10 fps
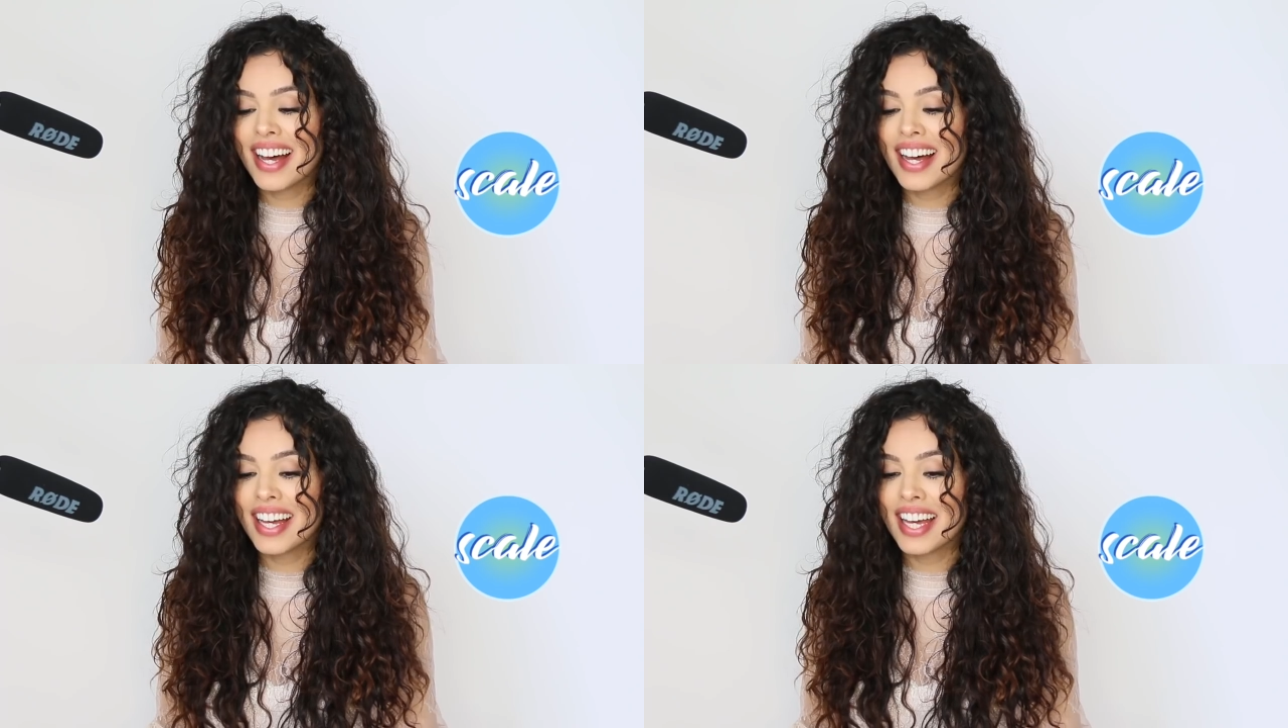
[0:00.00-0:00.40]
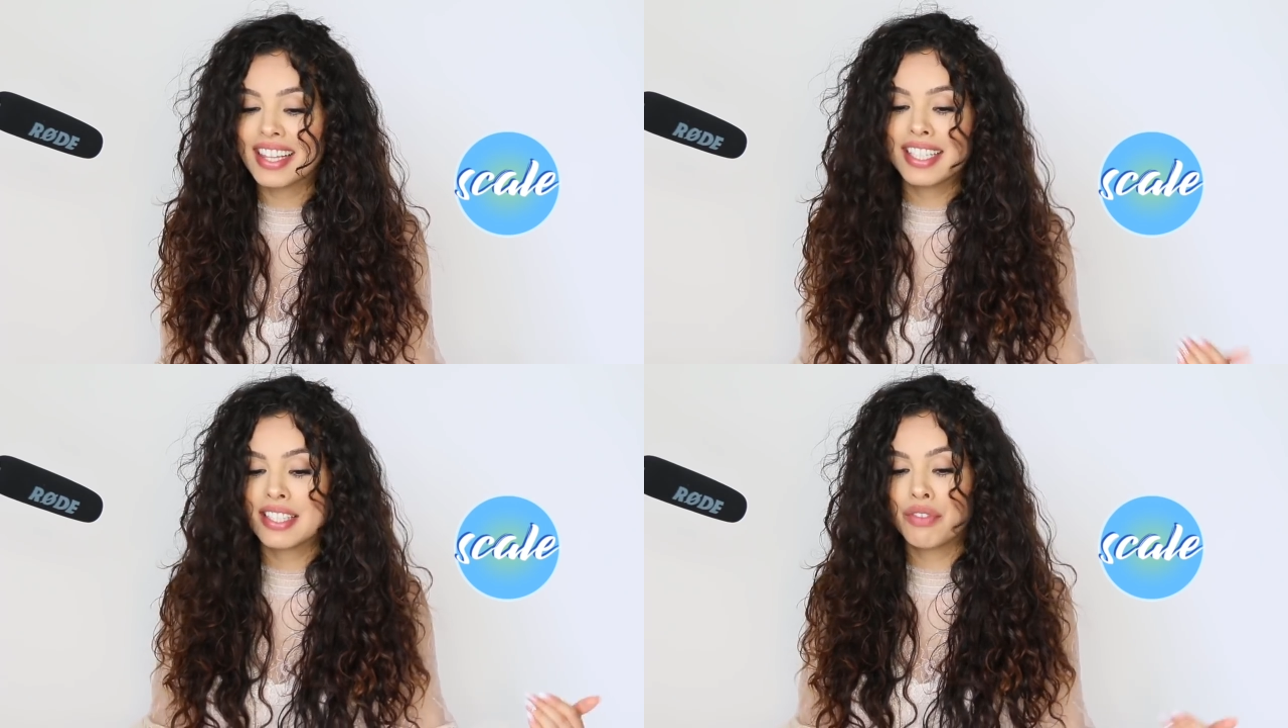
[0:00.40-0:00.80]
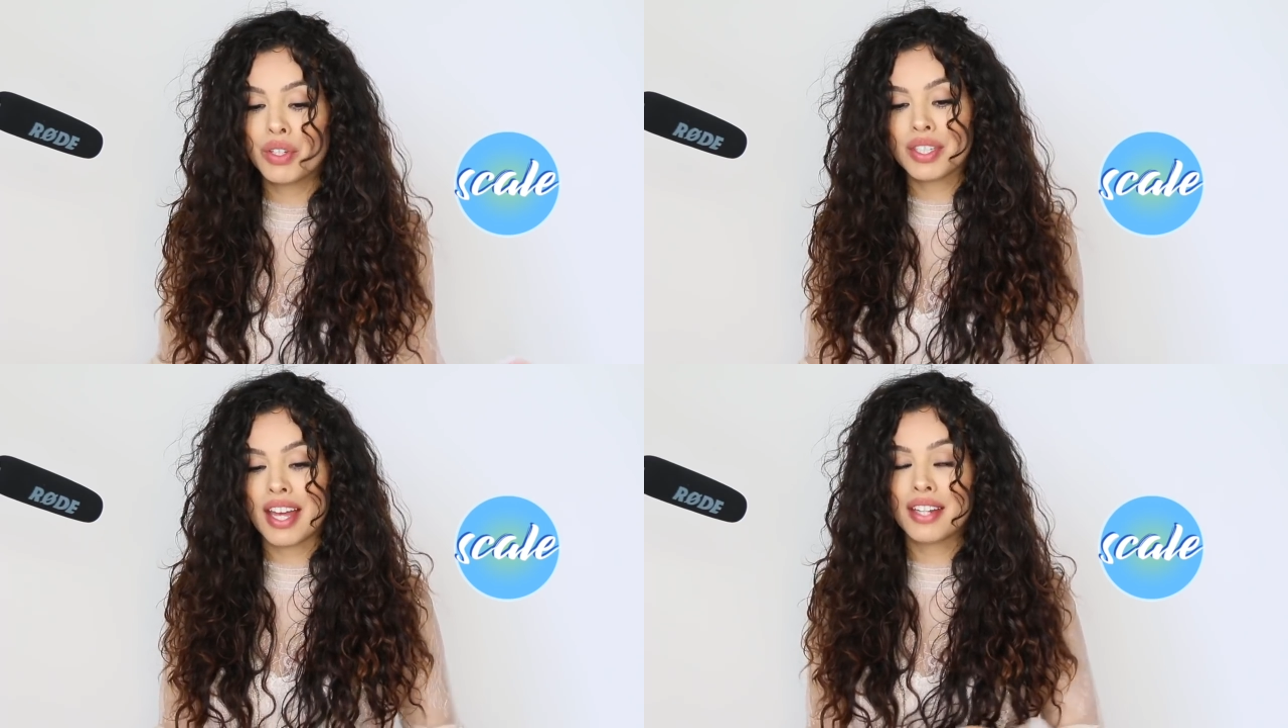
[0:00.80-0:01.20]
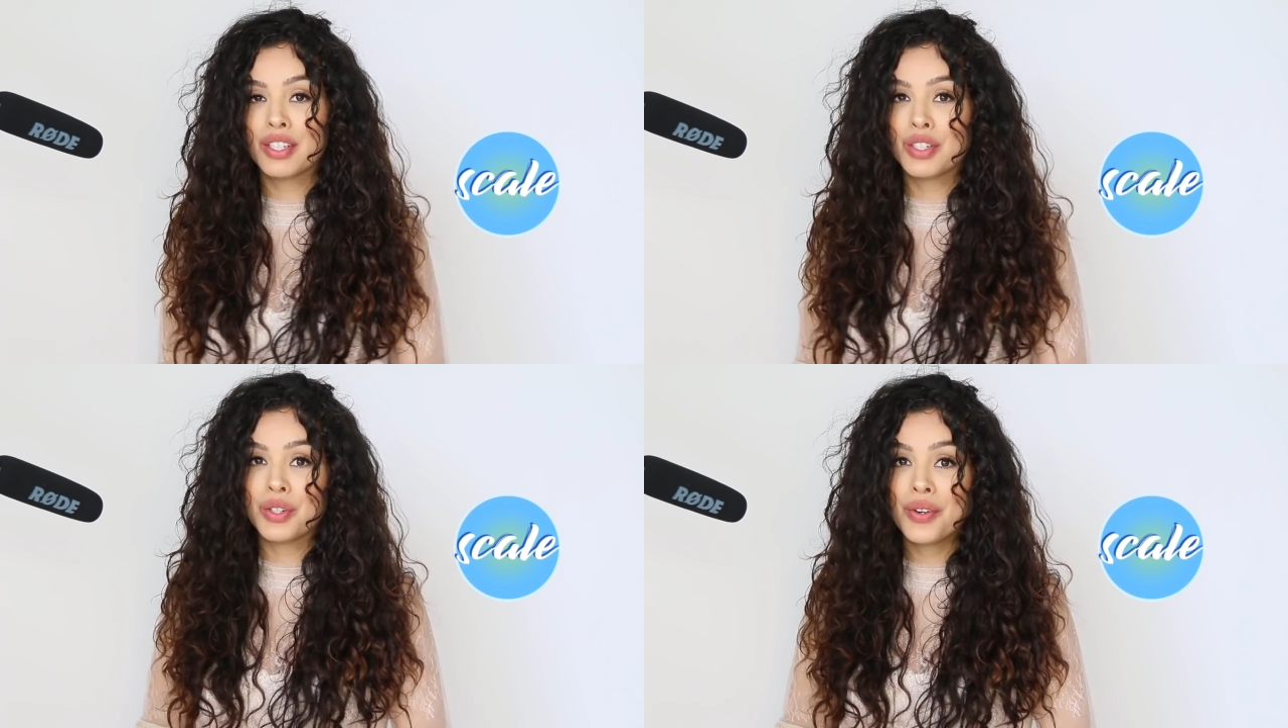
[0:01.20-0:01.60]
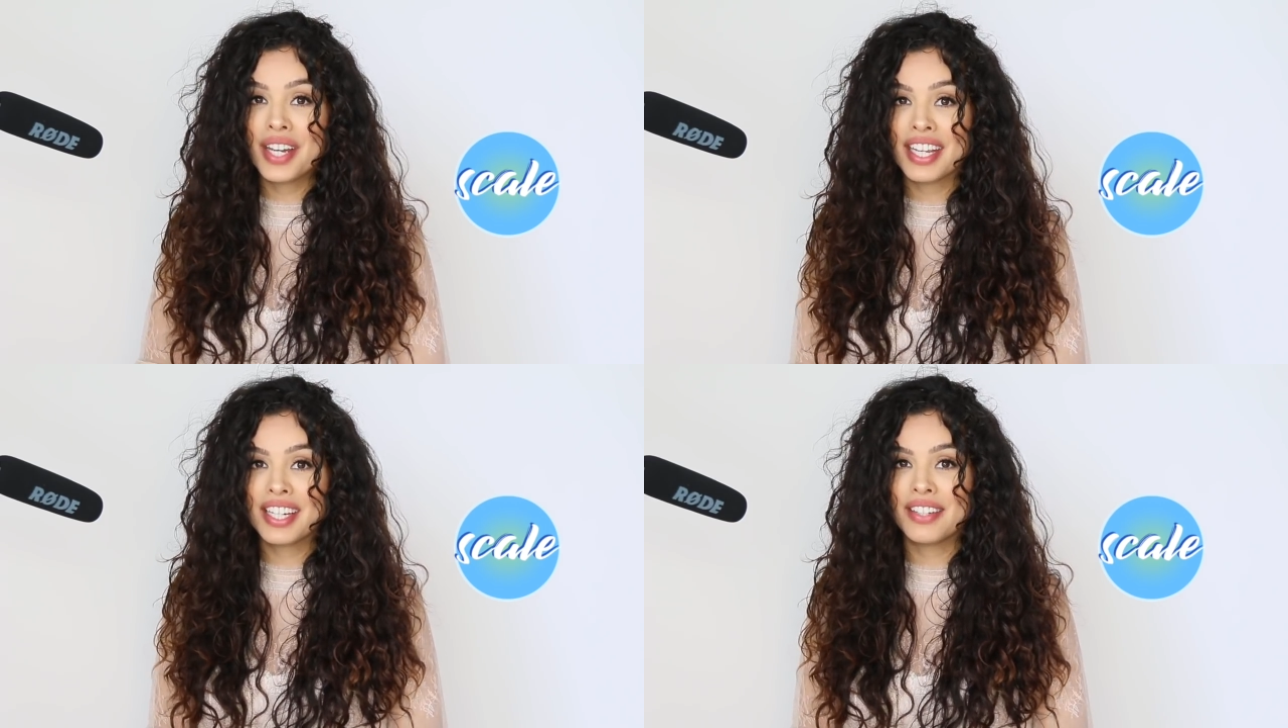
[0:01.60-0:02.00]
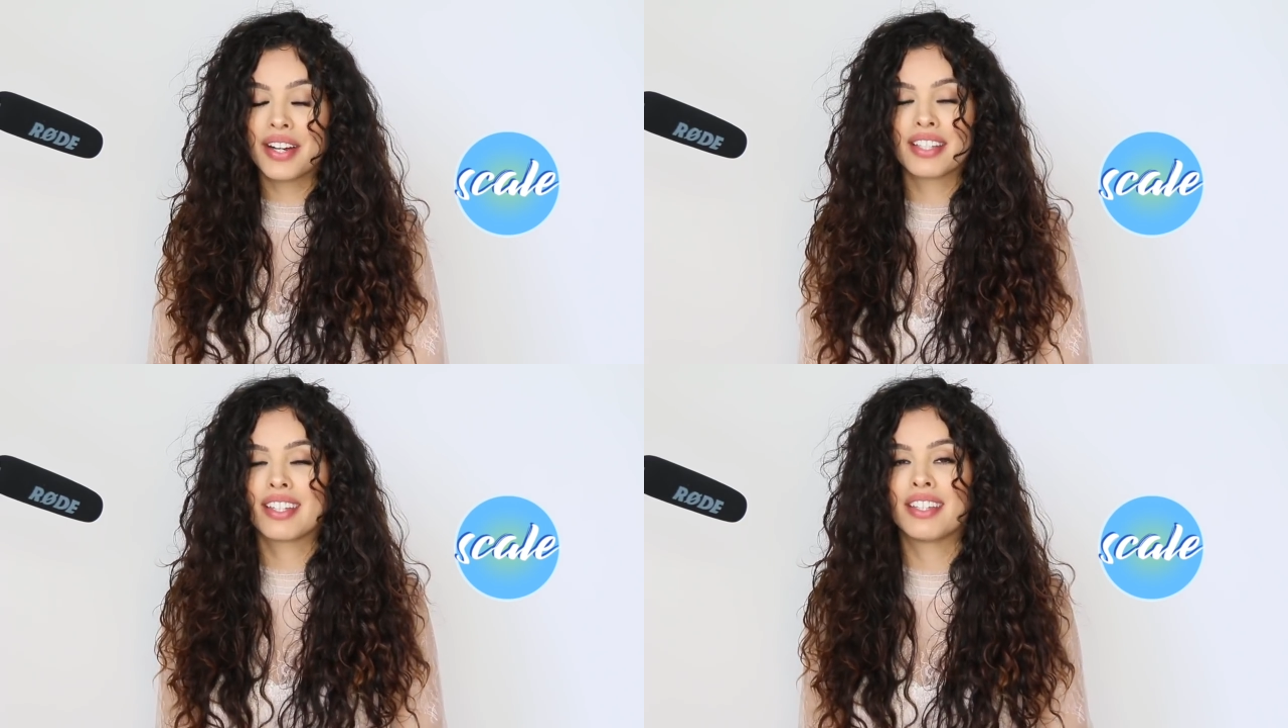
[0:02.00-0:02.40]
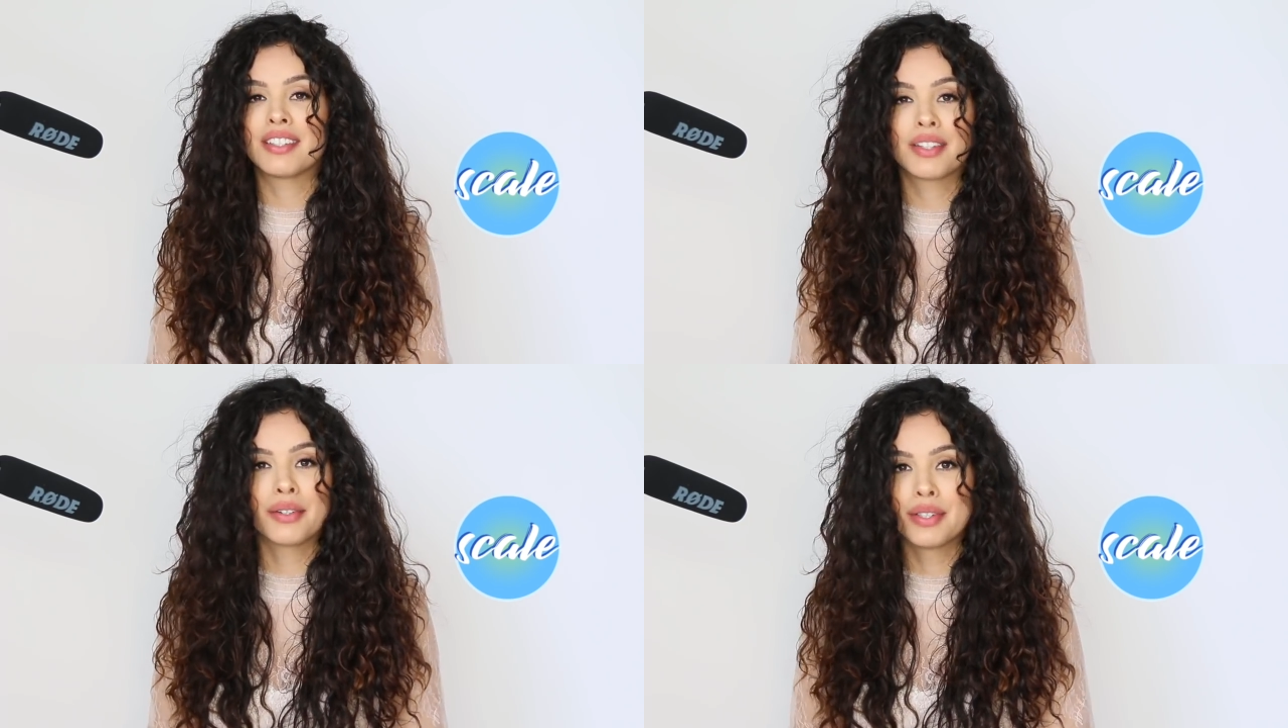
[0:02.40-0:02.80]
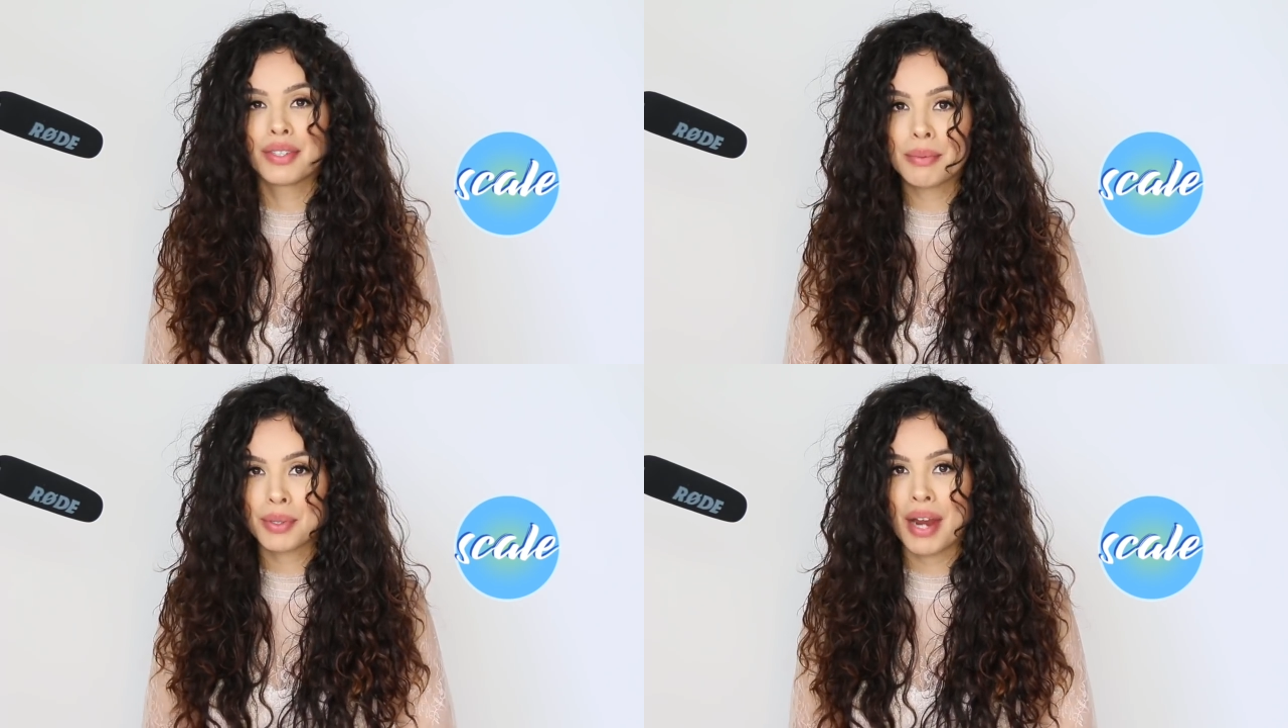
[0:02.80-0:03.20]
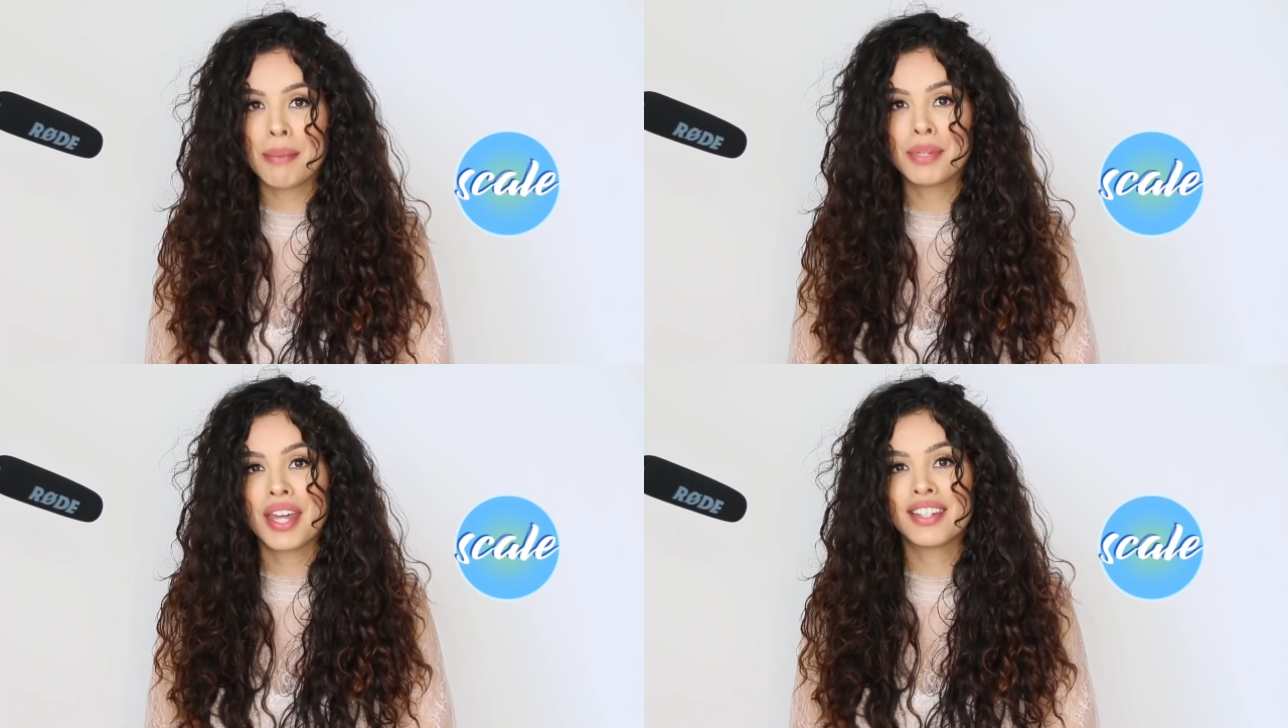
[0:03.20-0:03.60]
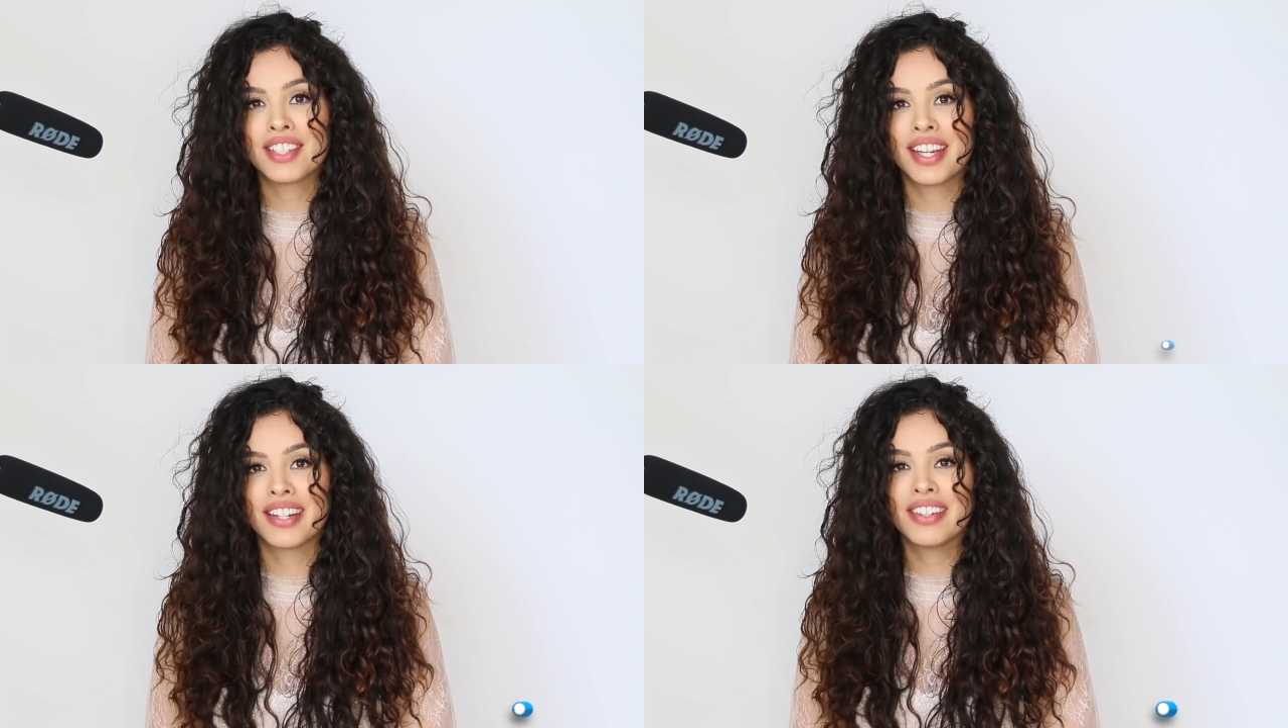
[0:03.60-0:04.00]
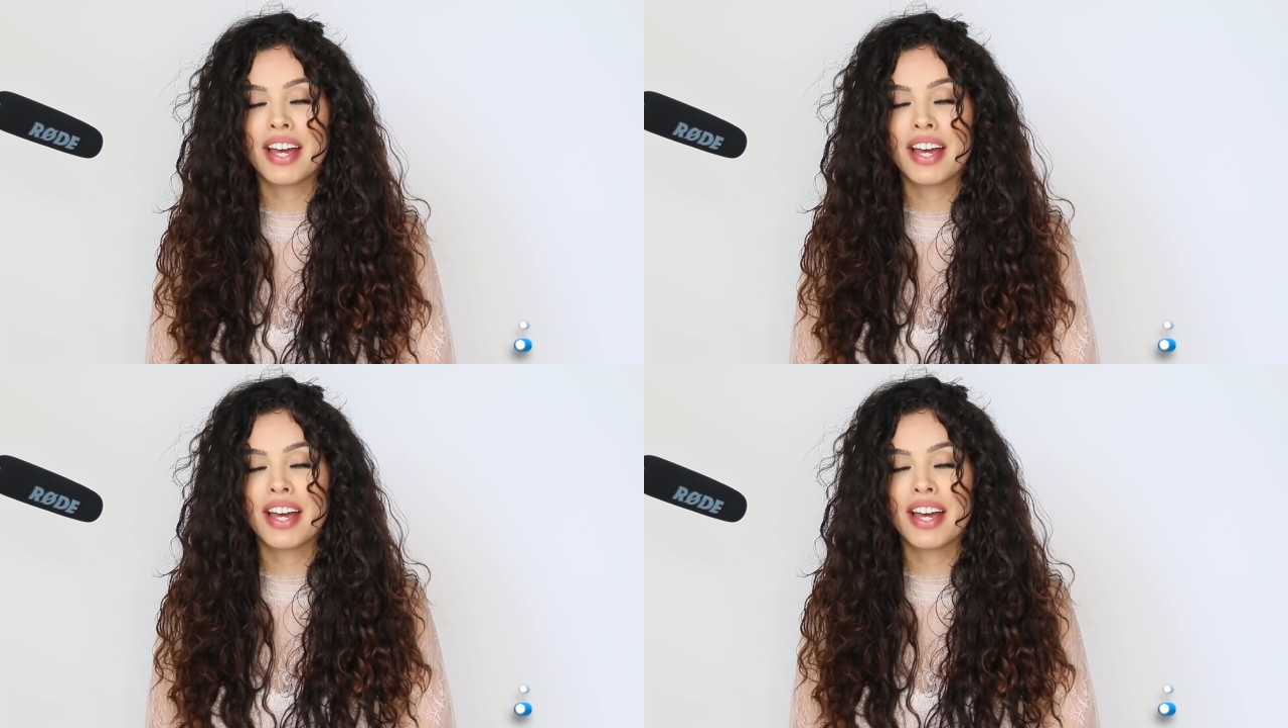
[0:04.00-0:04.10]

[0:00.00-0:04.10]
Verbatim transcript: Uh, at least if you decide to join, you guys can go and subscribe to that channel.